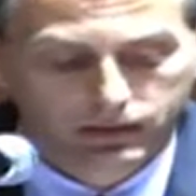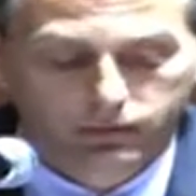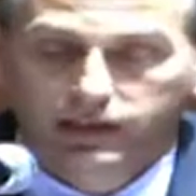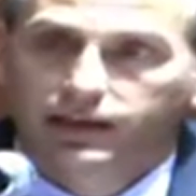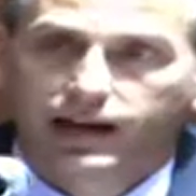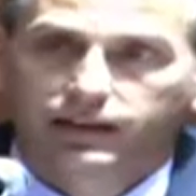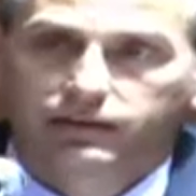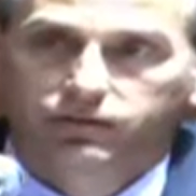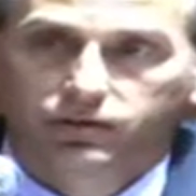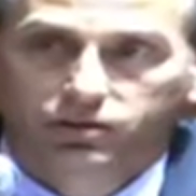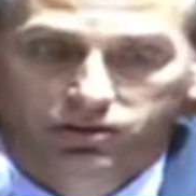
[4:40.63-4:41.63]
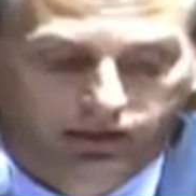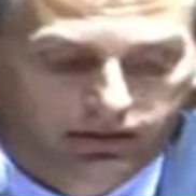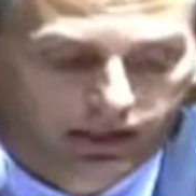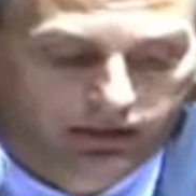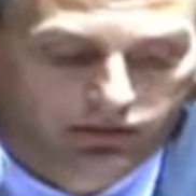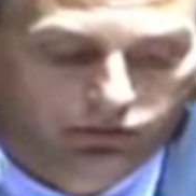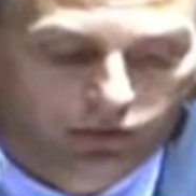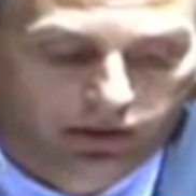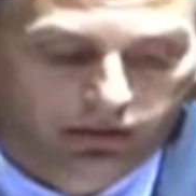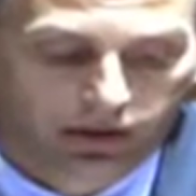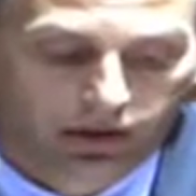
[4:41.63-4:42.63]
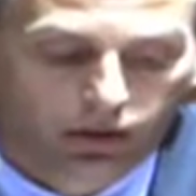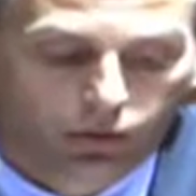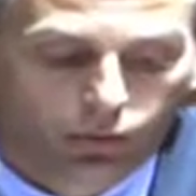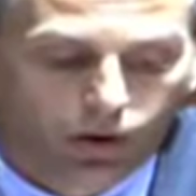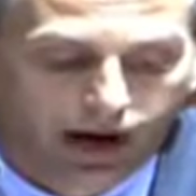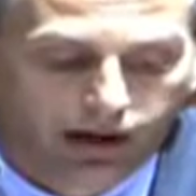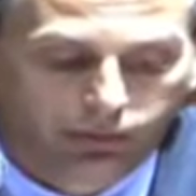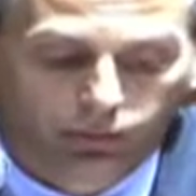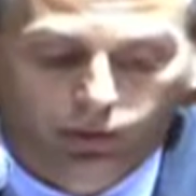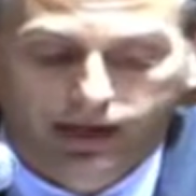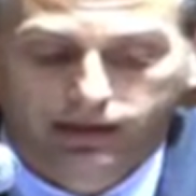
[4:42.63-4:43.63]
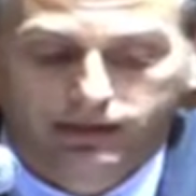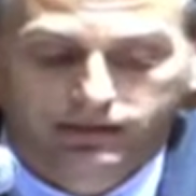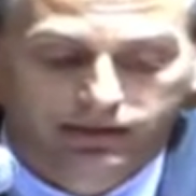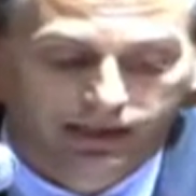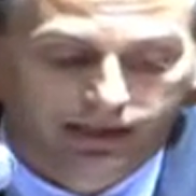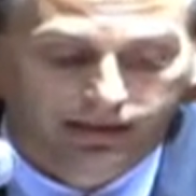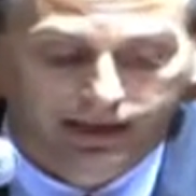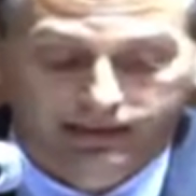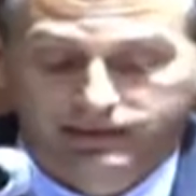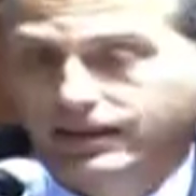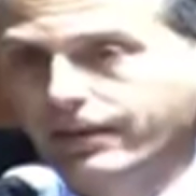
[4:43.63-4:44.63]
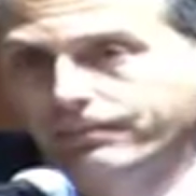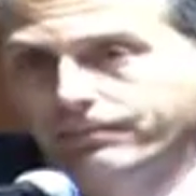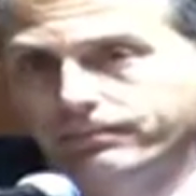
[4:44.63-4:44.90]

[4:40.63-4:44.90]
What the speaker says: We cannot leave future generations wondering why we waited to take the next step.